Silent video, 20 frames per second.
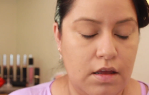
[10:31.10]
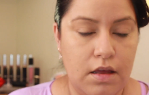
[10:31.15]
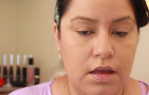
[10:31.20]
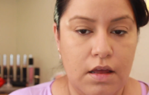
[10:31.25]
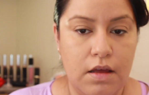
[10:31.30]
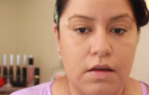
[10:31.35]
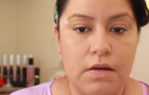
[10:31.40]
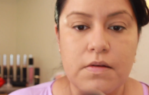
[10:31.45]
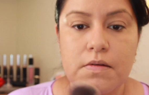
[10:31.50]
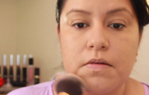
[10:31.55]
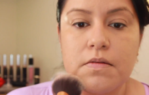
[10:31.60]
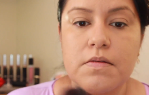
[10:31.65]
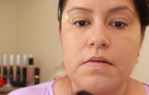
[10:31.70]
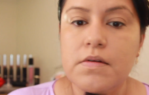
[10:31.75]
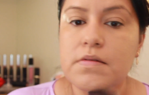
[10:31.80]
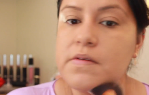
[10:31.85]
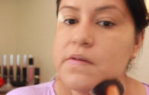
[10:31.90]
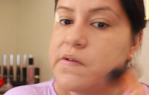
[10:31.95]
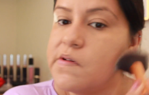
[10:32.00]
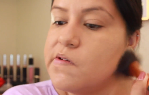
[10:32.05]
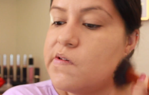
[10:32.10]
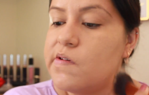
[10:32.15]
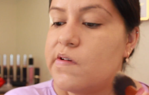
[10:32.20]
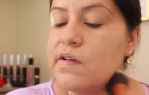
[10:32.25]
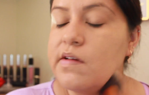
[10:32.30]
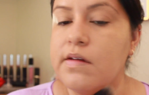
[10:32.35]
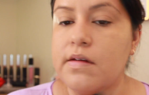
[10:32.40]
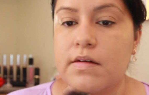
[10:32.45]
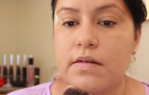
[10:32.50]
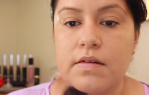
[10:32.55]

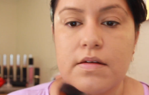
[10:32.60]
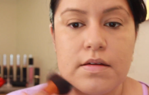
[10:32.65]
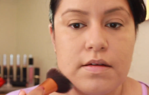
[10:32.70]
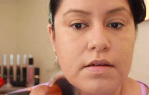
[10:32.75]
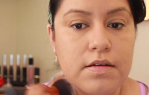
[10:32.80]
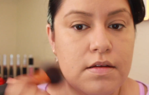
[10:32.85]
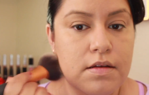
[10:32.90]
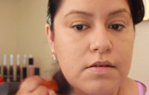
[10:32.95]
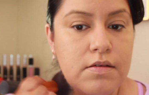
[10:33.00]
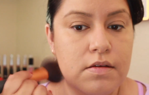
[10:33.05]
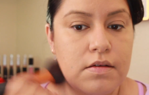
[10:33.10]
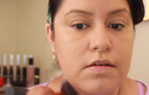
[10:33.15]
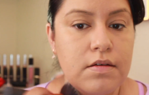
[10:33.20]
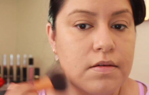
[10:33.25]
Nothing is said.